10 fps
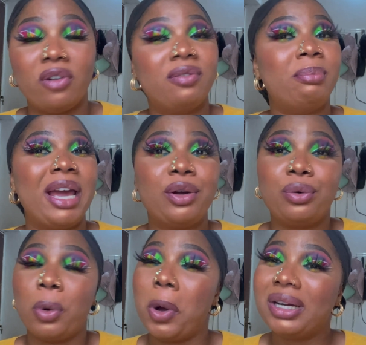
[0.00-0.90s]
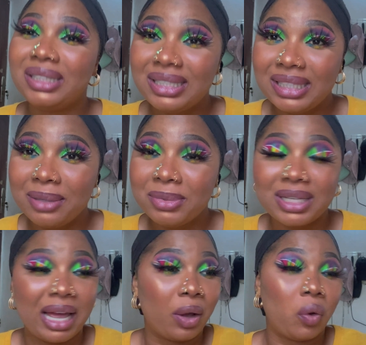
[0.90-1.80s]
of
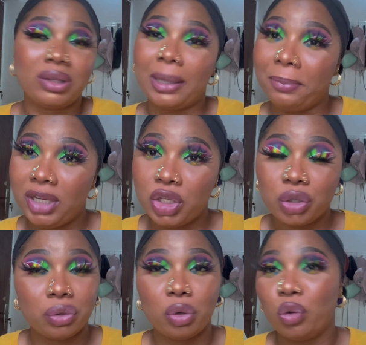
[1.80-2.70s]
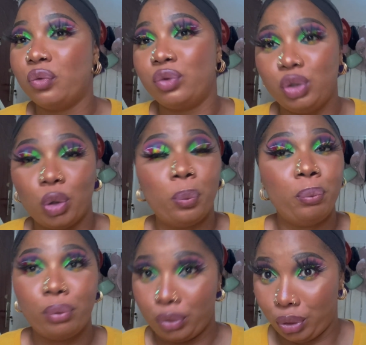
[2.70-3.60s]
microorganisms and contamination of your
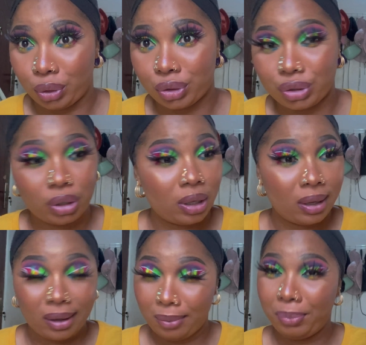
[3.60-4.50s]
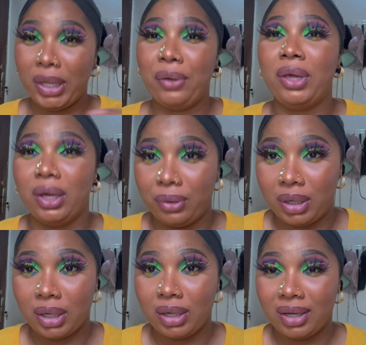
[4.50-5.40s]
products. Period.
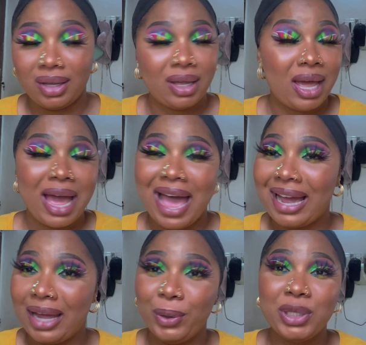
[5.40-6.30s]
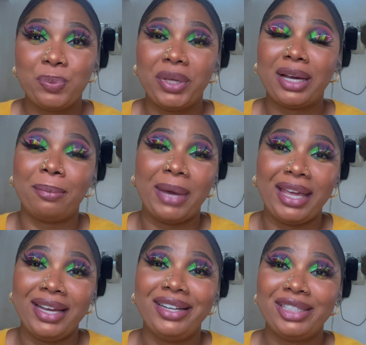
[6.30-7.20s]
I cannot speak my
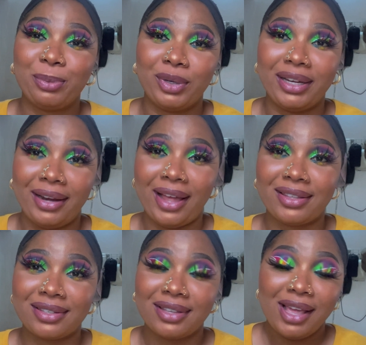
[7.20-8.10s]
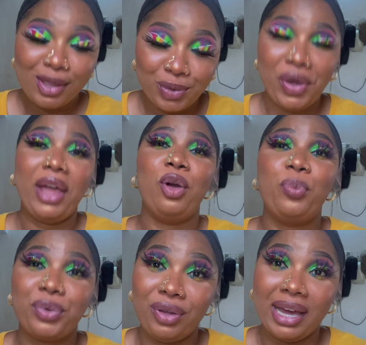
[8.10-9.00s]
English more than that. So I
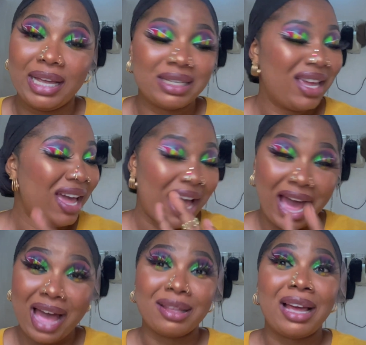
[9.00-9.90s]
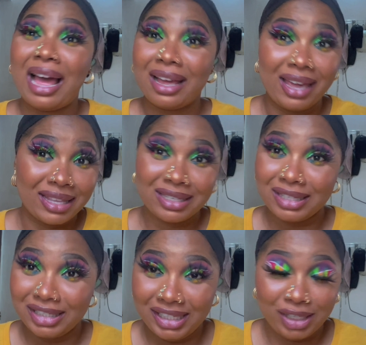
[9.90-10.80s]
hope you guys are, are getting
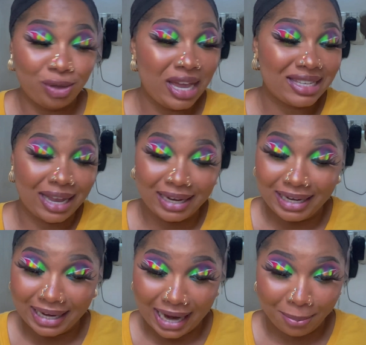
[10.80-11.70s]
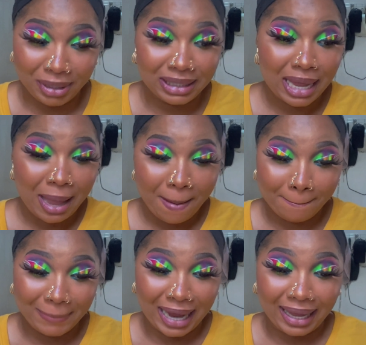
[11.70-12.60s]
the gist you guys are grabbing
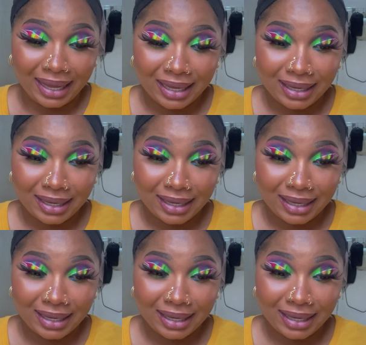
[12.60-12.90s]
my